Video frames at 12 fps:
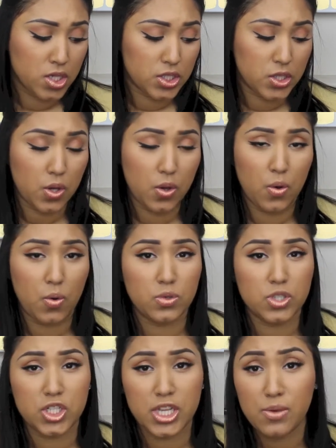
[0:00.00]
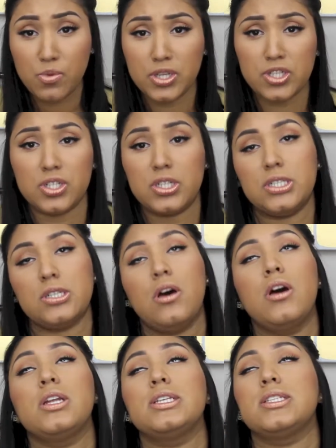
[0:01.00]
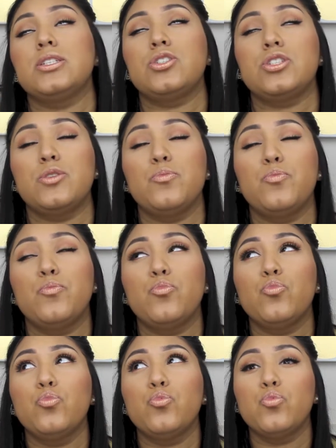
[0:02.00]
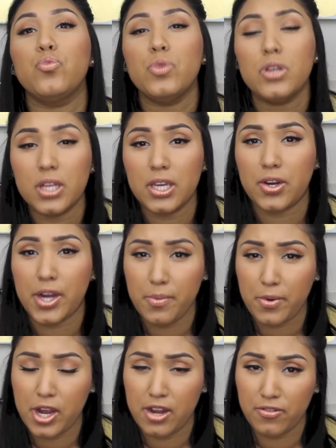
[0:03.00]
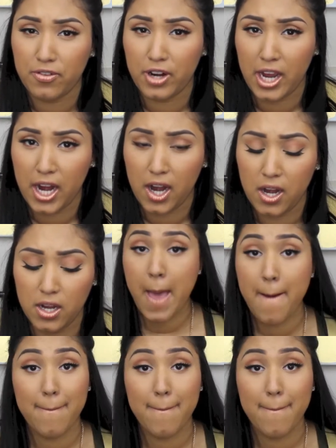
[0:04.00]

So Shea Moisture is honestly just a really great brand for hair.